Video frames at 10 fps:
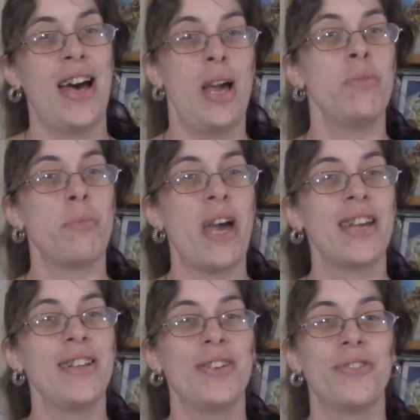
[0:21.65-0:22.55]
I'm your
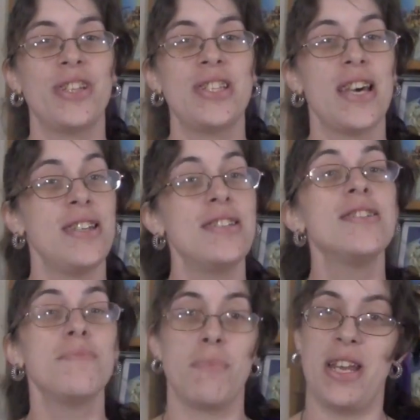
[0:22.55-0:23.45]
pack leader for this
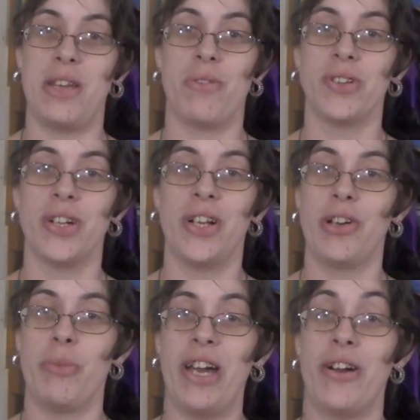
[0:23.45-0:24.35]
hunt, Mandy
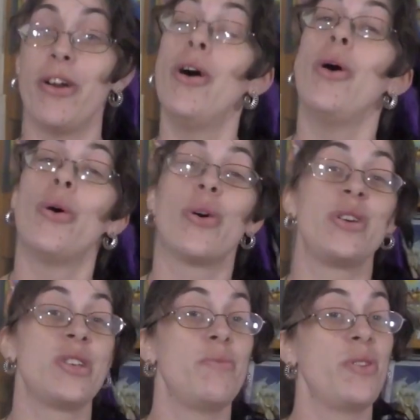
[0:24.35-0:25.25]
Roncalio-Meyer, or
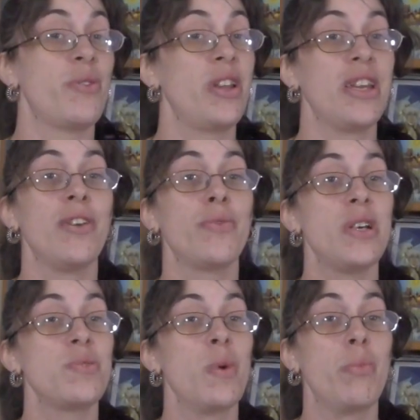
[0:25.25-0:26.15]
as I'm known around the
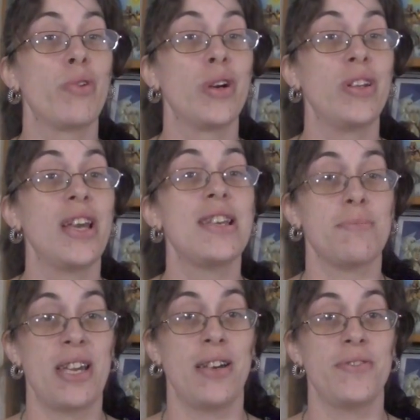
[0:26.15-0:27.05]
ElfQuest web world as
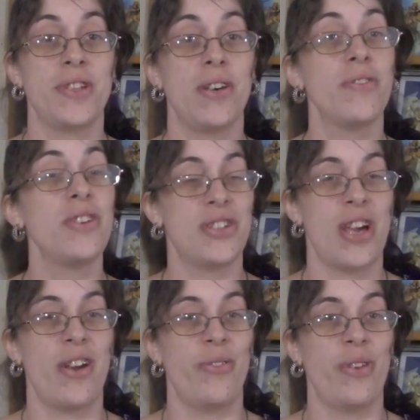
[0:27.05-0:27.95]
my elf self,
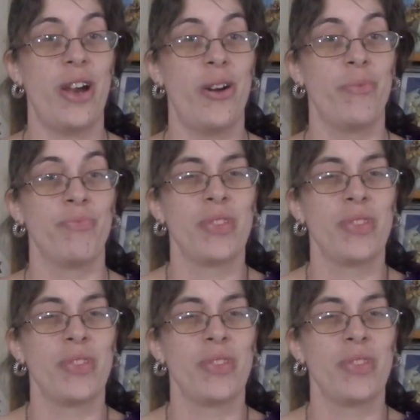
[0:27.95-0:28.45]
Shadowfire.